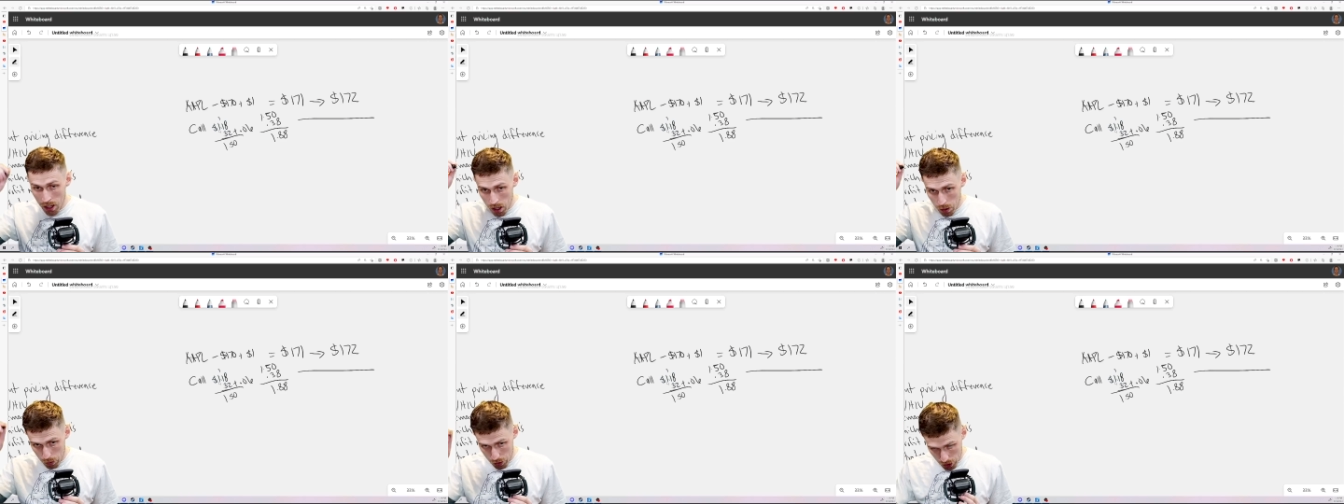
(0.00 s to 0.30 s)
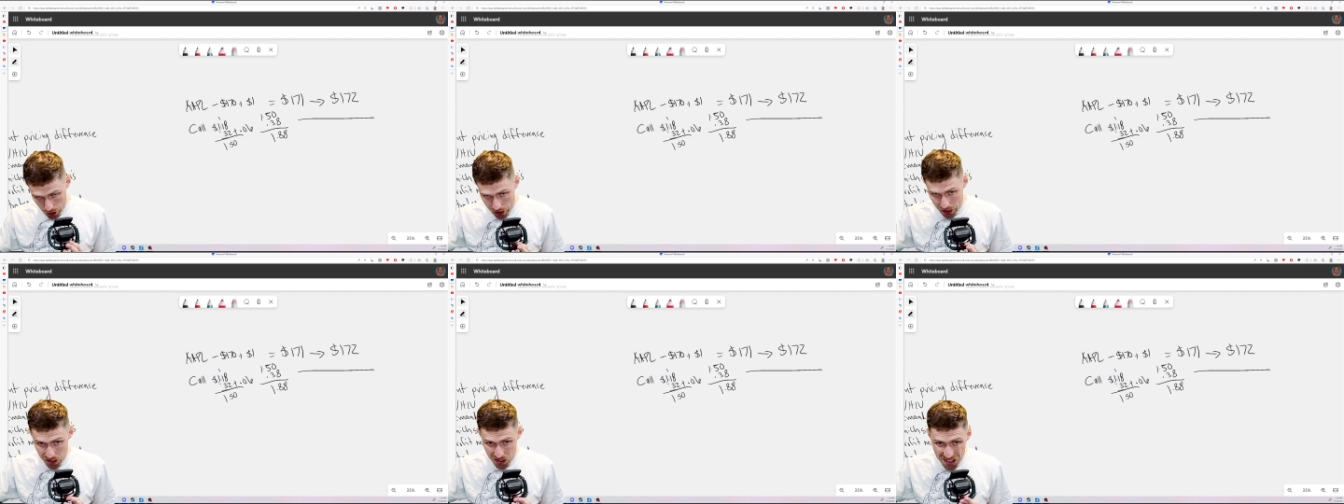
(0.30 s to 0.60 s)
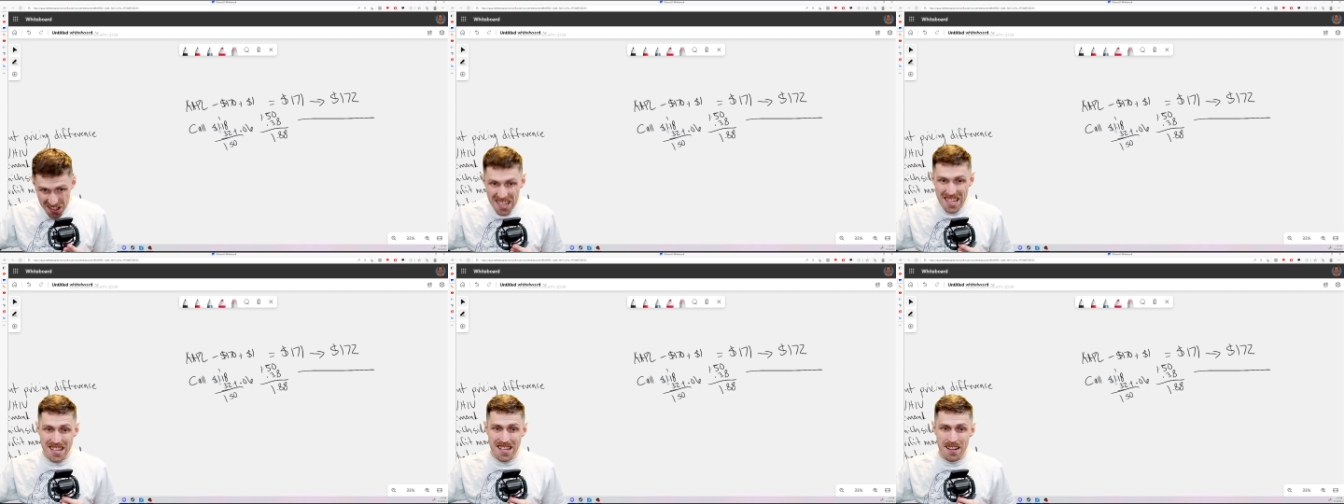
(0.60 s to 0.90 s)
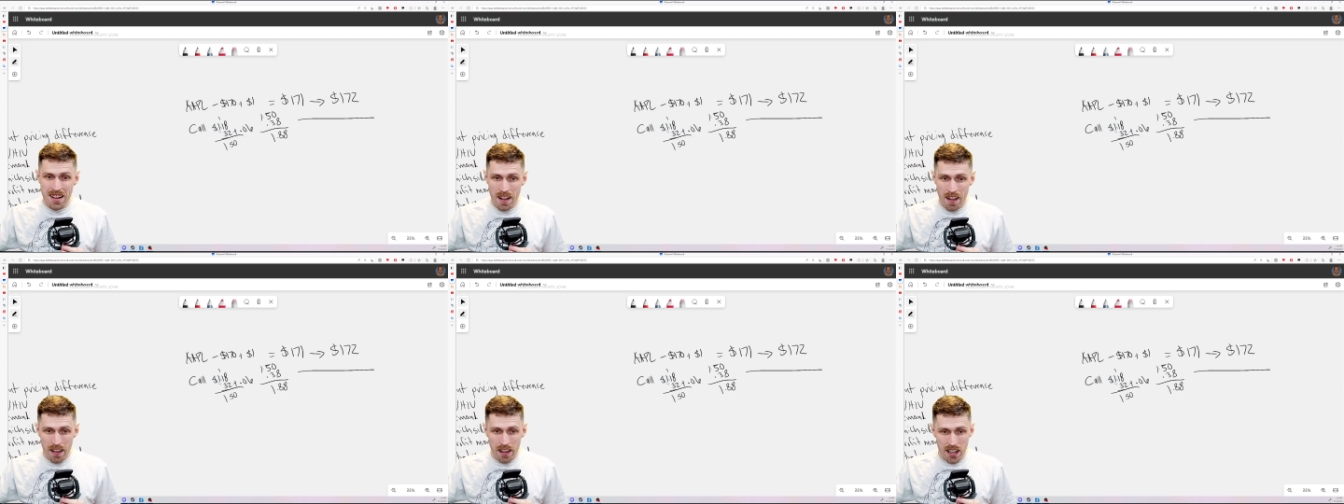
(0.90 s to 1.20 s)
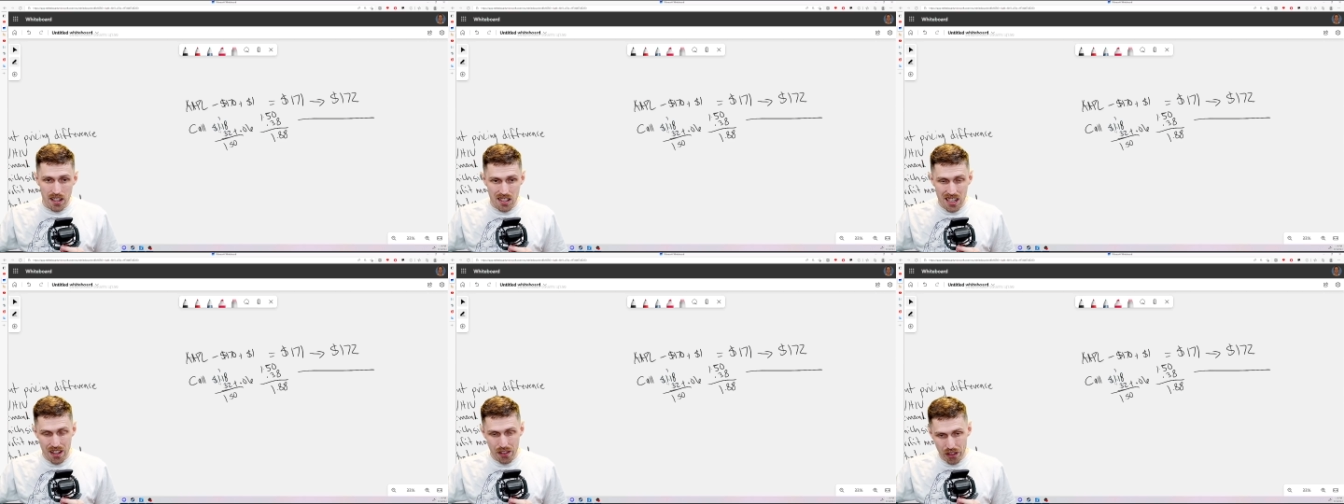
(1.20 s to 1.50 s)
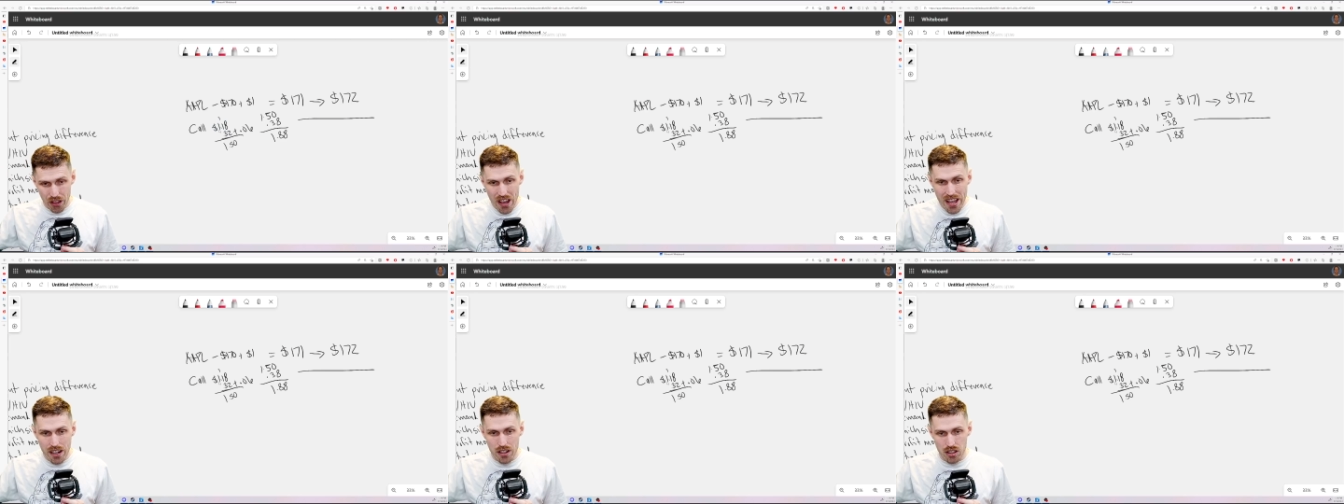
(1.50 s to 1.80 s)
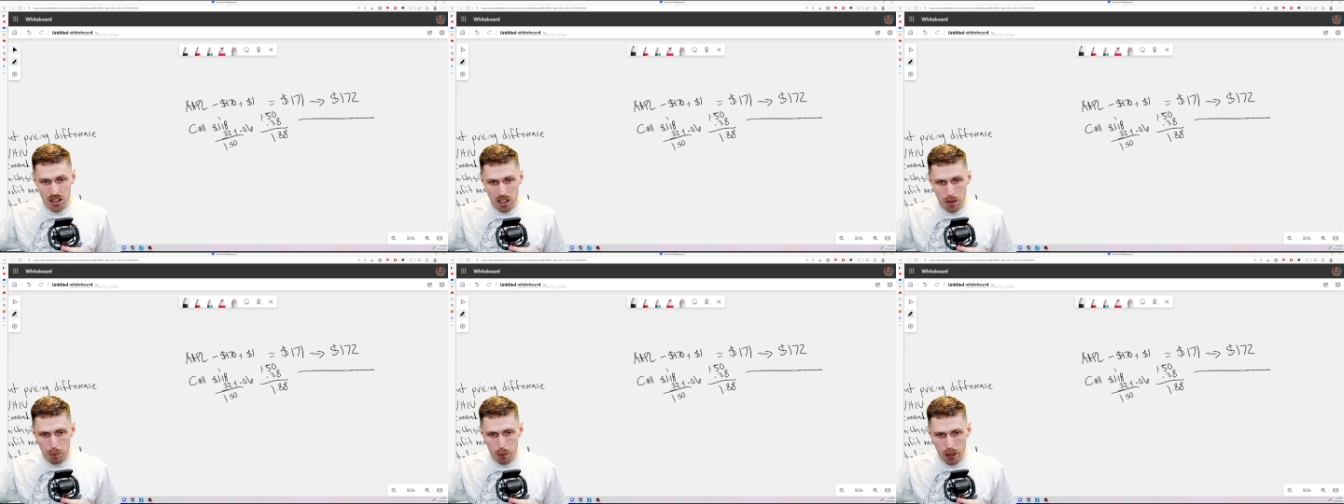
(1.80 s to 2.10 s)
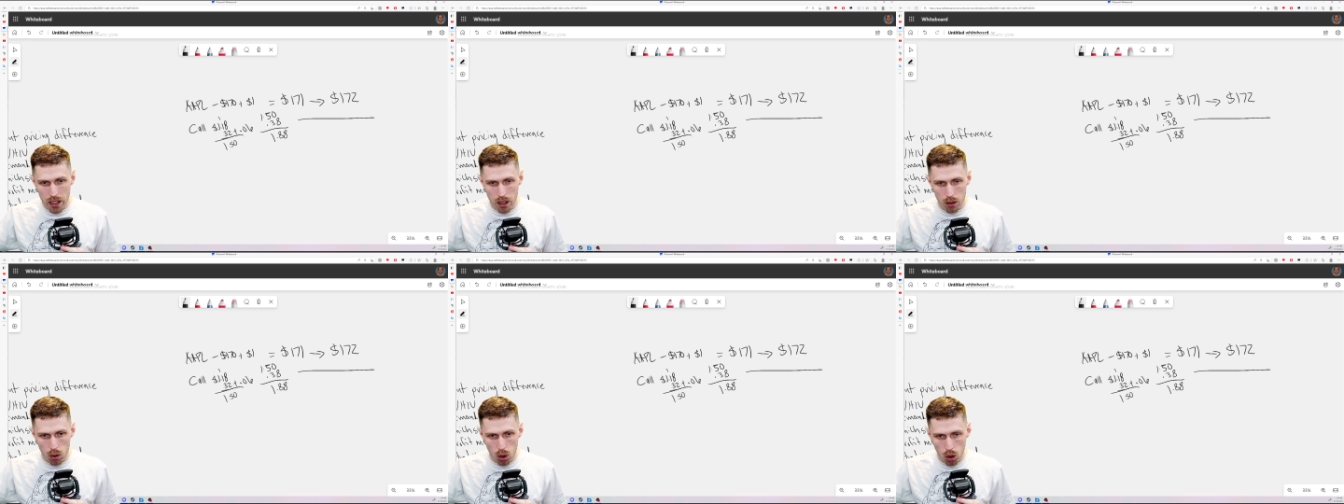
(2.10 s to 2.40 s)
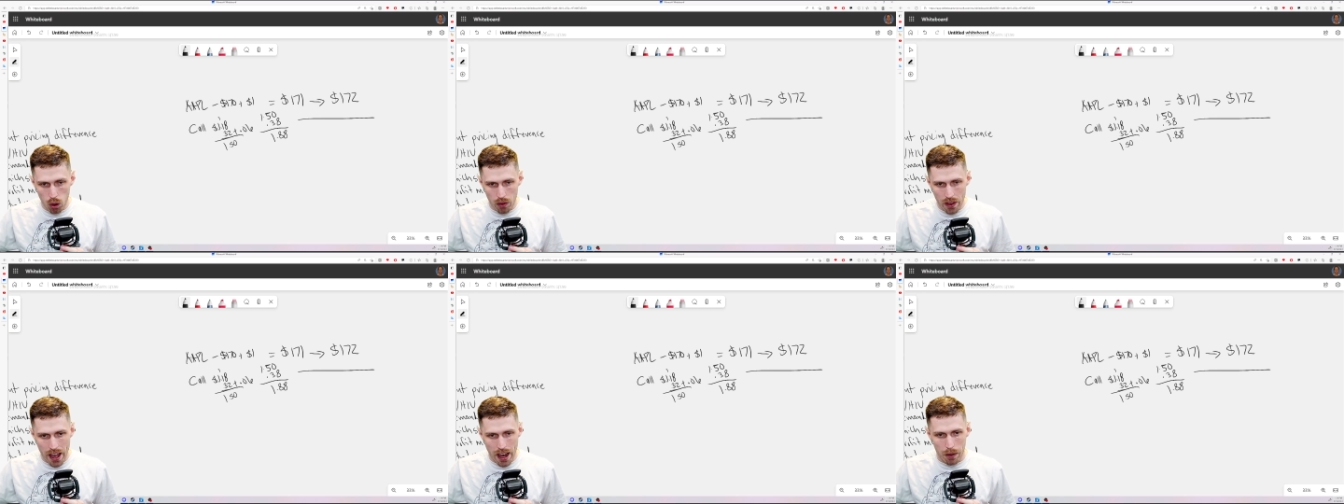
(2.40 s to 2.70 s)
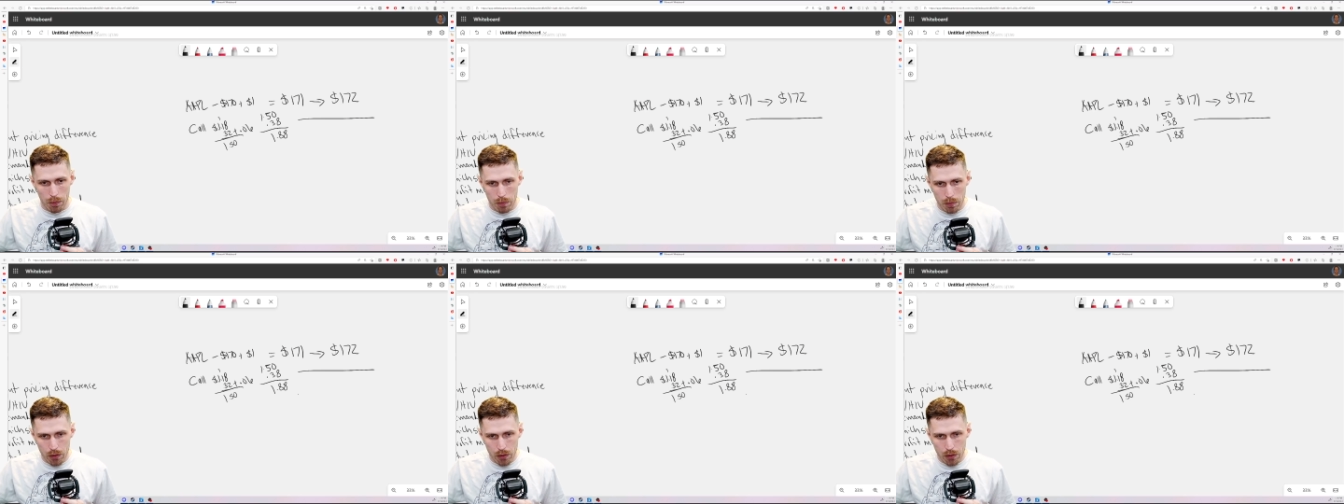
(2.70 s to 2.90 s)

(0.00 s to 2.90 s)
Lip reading: What you're going to see is that theta is going to play a role now.